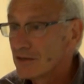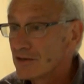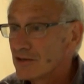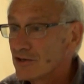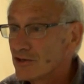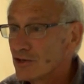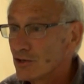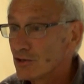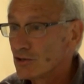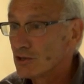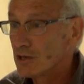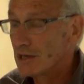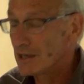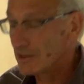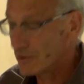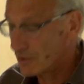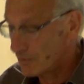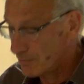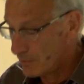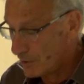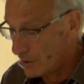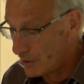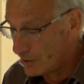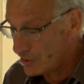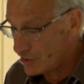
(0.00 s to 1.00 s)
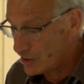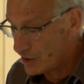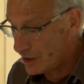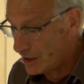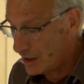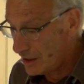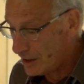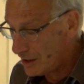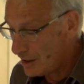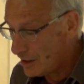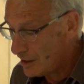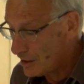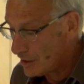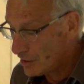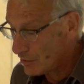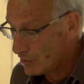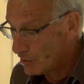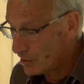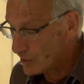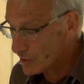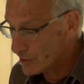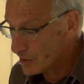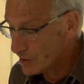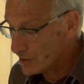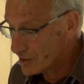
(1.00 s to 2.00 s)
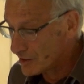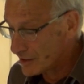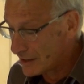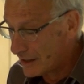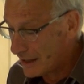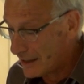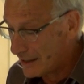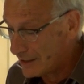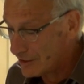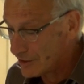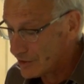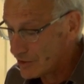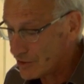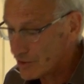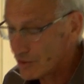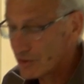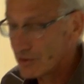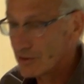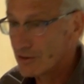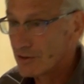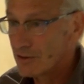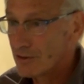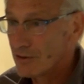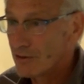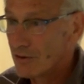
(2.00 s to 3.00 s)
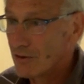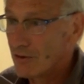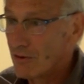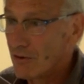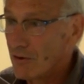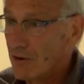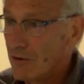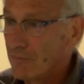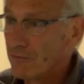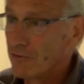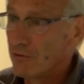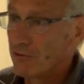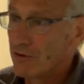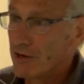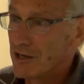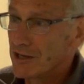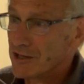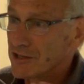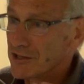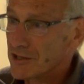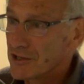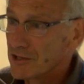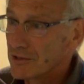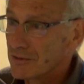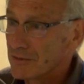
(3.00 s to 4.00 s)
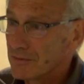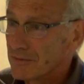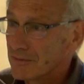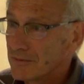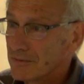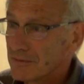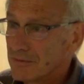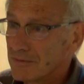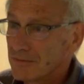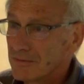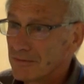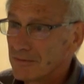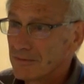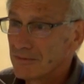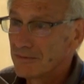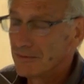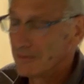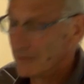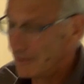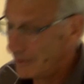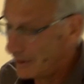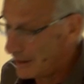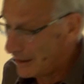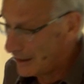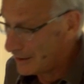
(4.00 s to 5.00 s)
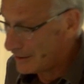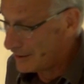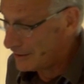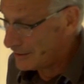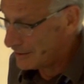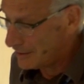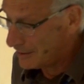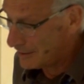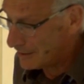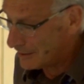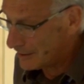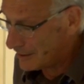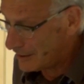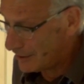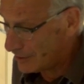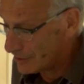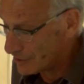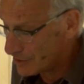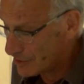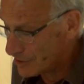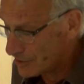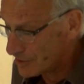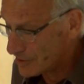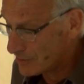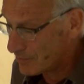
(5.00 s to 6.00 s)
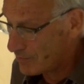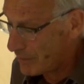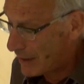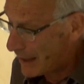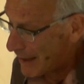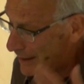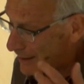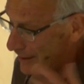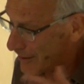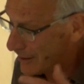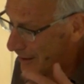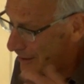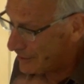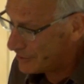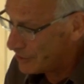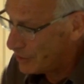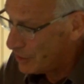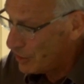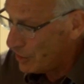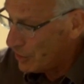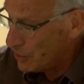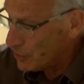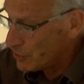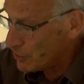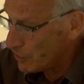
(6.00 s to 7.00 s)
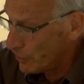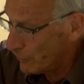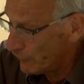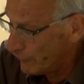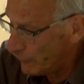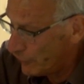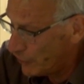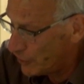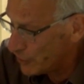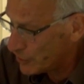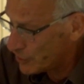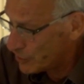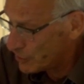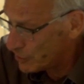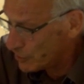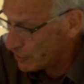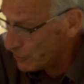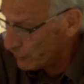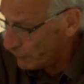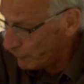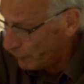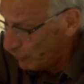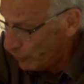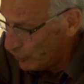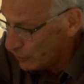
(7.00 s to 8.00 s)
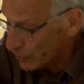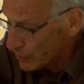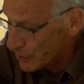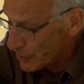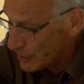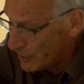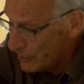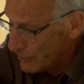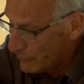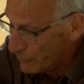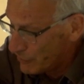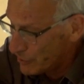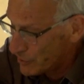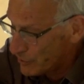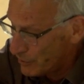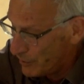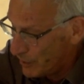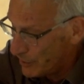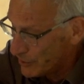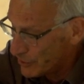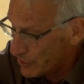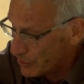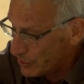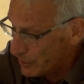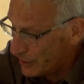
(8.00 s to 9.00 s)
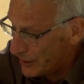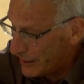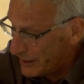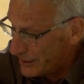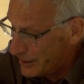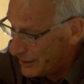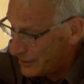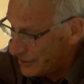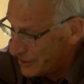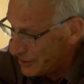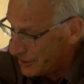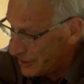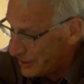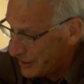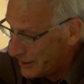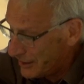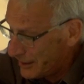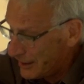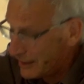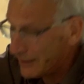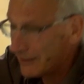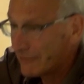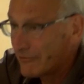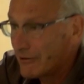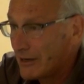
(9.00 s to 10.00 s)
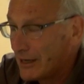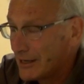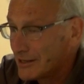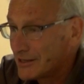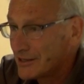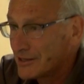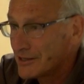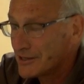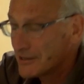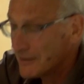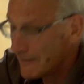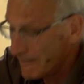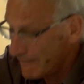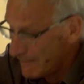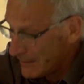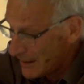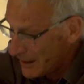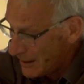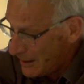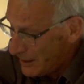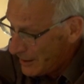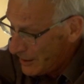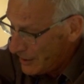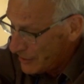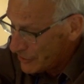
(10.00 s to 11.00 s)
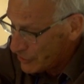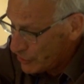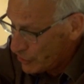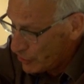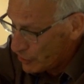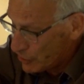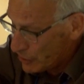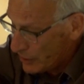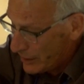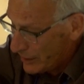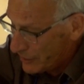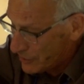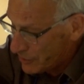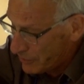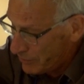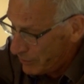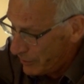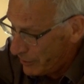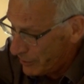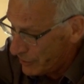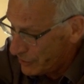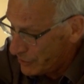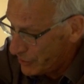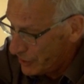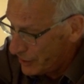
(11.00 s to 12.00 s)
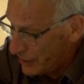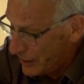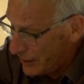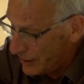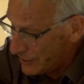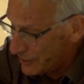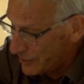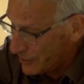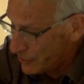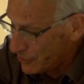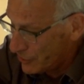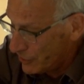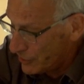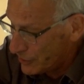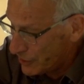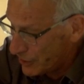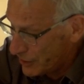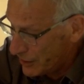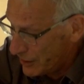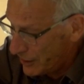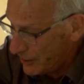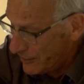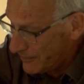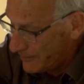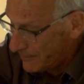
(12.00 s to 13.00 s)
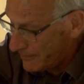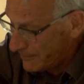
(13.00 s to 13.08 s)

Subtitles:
Social anthropology was the science of the rest, the other cultures. Back then, to the first default response to the identity crisis, social anthropology as exotica.